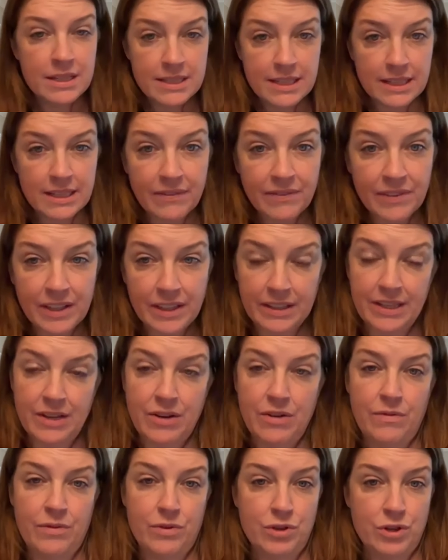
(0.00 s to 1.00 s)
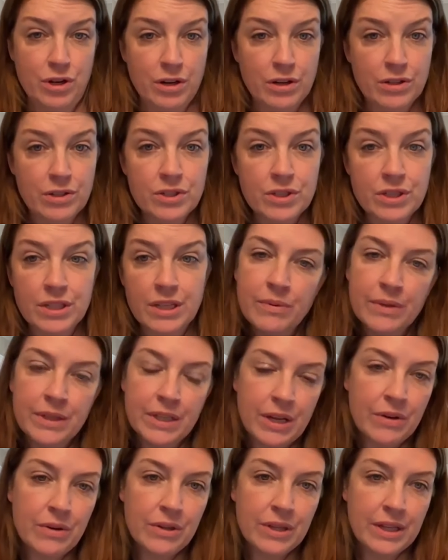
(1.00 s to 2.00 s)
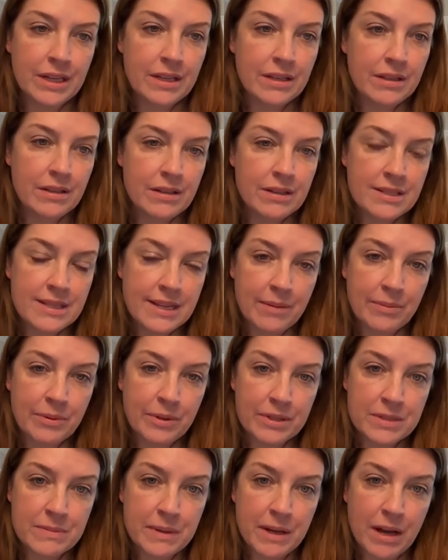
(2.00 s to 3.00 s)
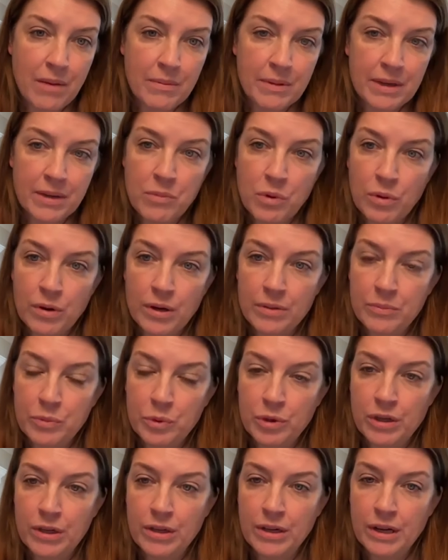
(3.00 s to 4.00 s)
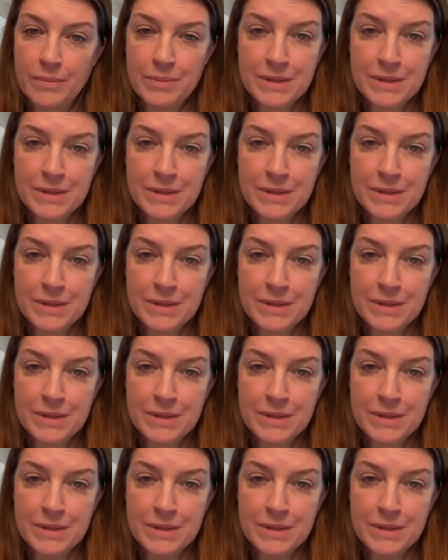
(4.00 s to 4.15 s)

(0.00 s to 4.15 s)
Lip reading: significantly overcharged. We know that cyber is becoming more and more a